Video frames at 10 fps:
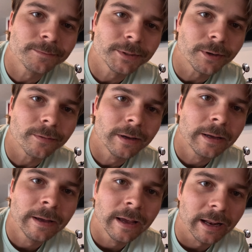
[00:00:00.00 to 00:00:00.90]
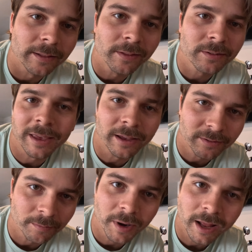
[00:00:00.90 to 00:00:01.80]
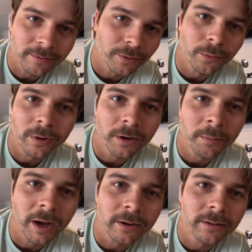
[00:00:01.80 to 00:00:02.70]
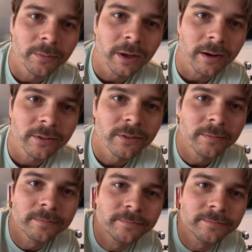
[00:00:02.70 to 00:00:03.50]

So, and in this case I'm not too worried about it, to be honest.